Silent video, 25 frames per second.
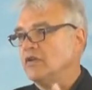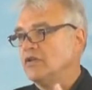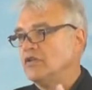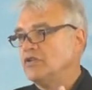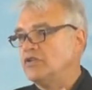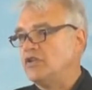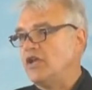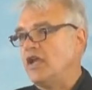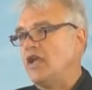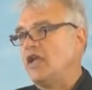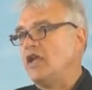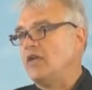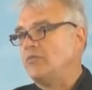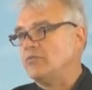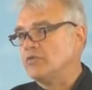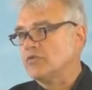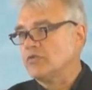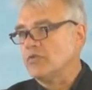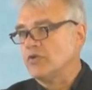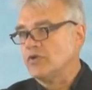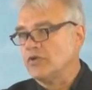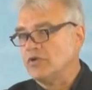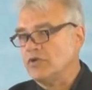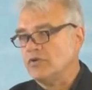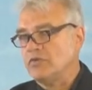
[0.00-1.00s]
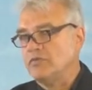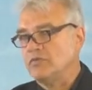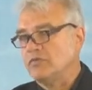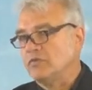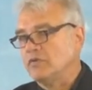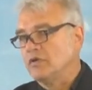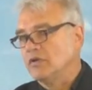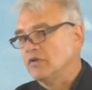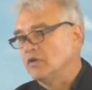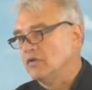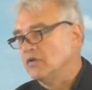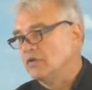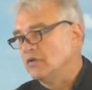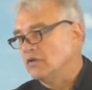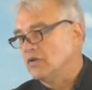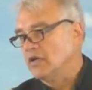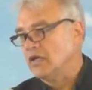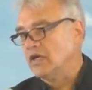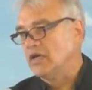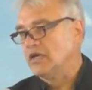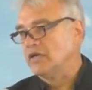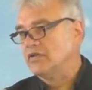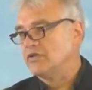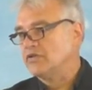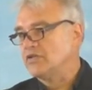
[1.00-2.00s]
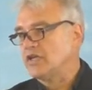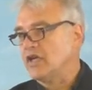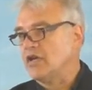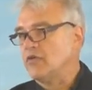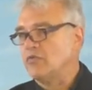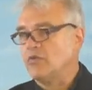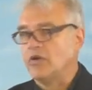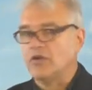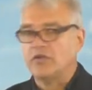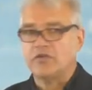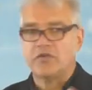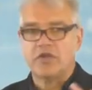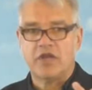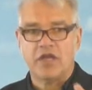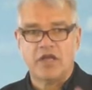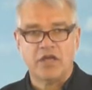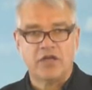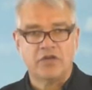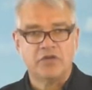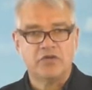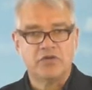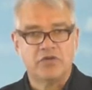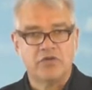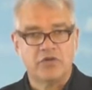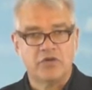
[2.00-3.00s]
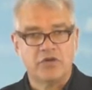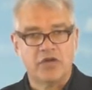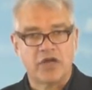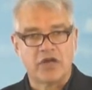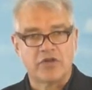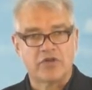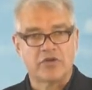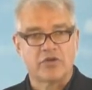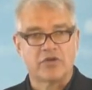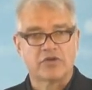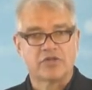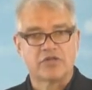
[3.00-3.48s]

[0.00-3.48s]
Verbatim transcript: James where you say one thing and do another.